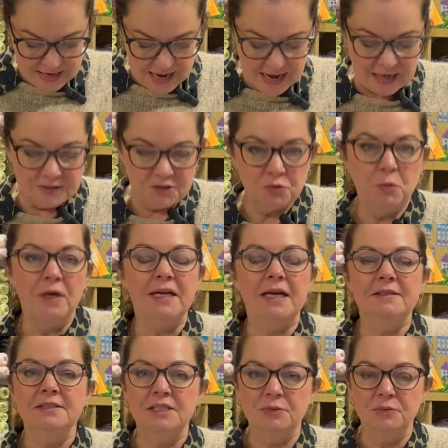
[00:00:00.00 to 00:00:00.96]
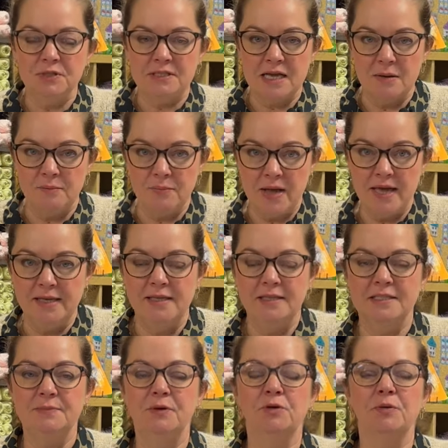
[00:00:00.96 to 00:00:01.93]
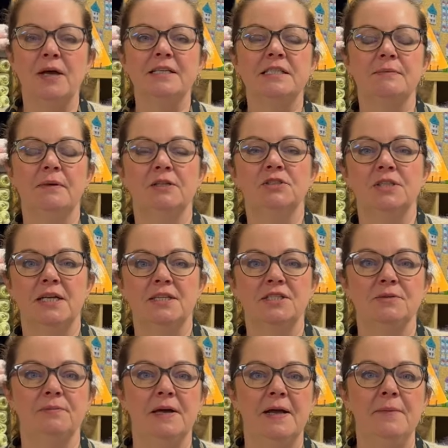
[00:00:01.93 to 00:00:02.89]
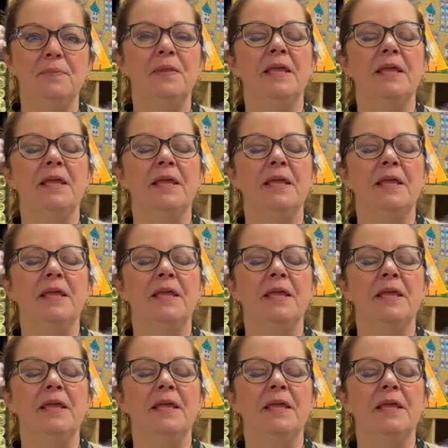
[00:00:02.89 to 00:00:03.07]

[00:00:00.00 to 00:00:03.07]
And when Andy was campaigning to be Greater Manchester Mayor,